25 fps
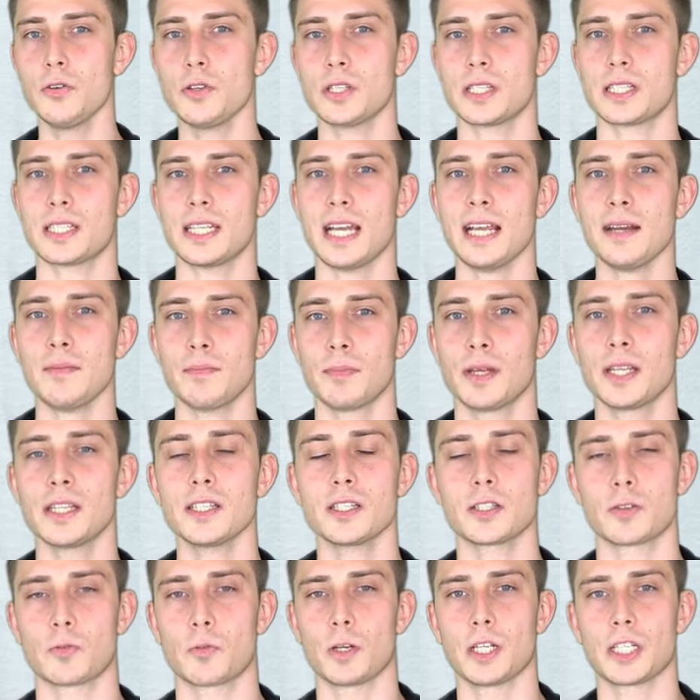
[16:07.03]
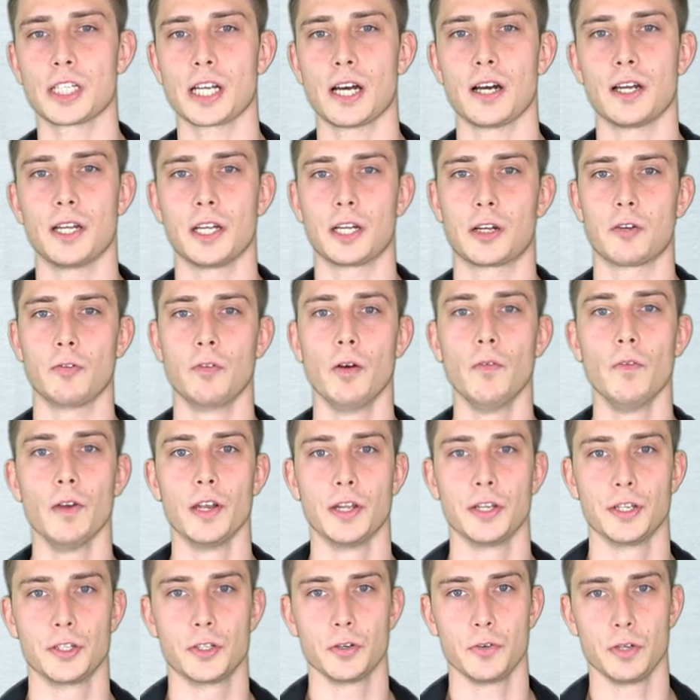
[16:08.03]
statements which are
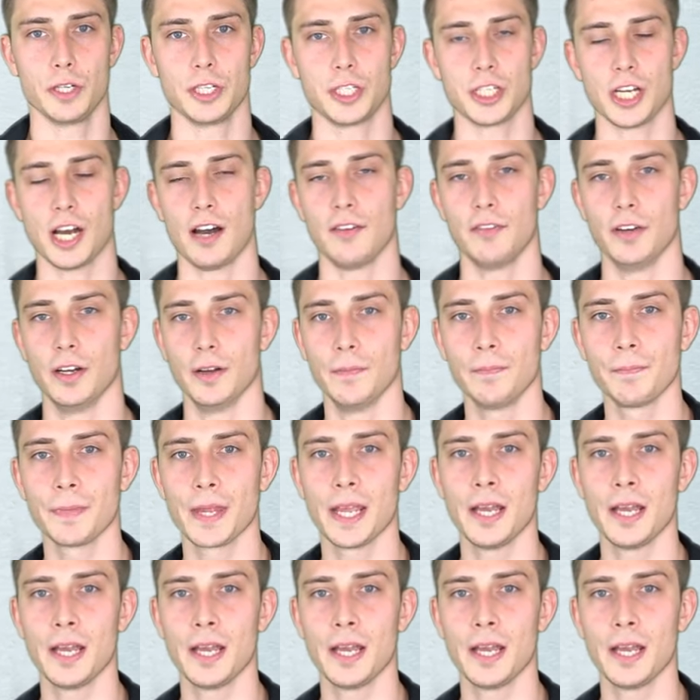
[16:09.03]
equivalent to each other.